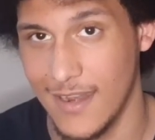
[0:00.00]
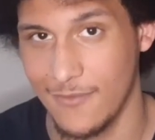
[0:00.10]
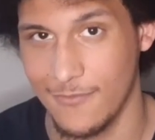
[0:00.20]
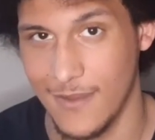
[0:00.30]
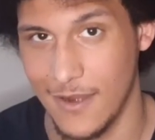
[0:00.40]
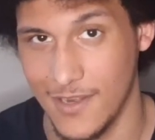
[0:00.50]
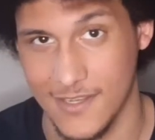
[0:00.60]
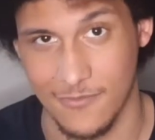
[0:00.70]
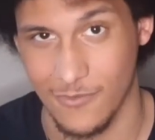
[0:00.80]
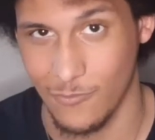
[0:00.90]
in a very
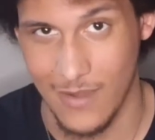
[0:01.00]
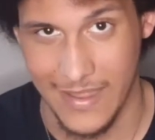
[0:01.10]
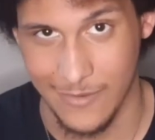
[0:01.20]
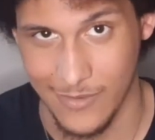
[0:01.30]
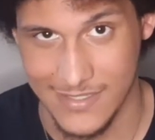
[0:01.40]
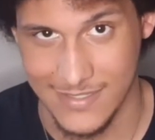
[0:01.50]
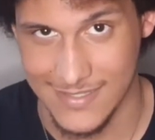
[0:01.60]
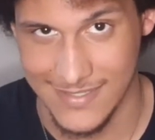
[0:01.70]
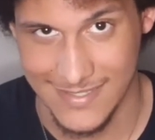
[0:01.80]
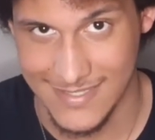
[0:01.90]
different way, which is
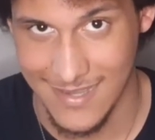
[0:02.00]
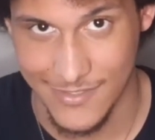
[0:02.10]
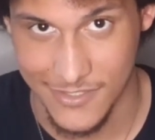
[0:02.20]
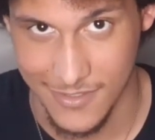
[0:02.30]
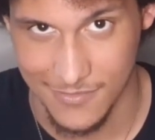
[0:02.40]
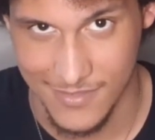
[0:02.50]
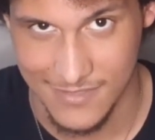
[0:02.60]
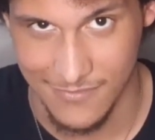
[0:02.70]
the discussion of this